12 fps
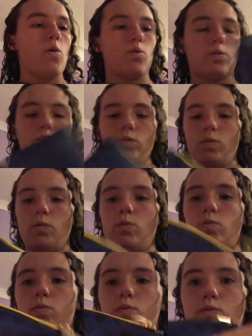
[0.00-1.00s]

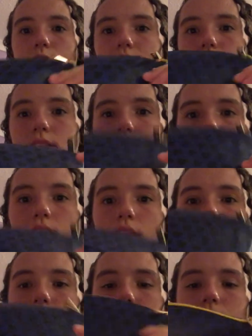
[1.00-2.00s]
Ooh,
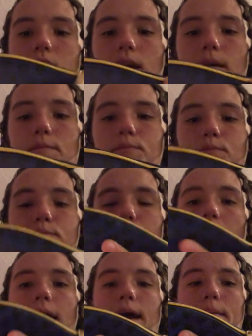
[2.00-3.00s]
this
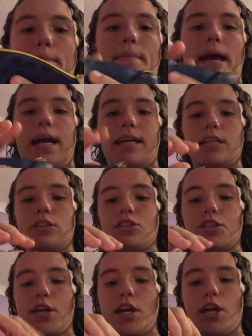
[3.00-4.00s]
bag is
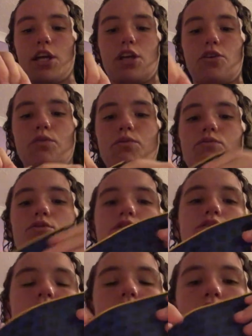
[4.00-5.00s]

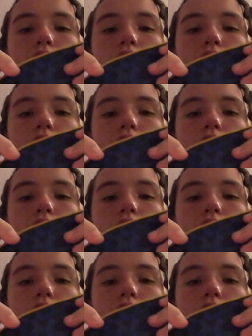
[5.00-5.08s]
cute.